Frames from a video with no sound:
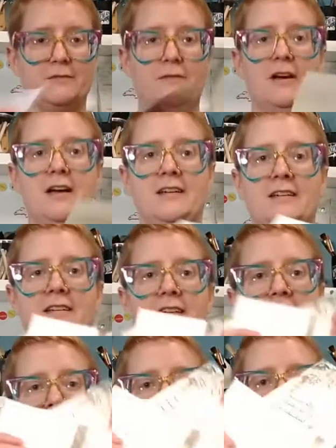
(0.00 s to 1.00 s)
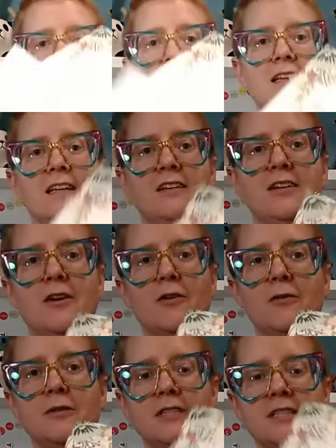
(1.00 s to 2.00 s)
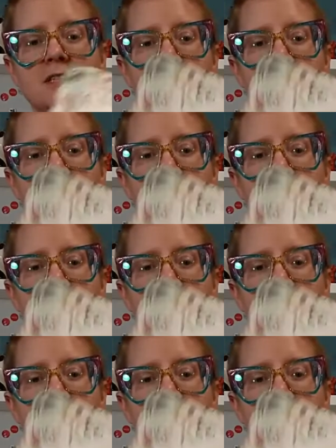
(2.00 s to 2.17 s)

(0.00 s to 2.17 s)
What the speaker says: So we've got a little note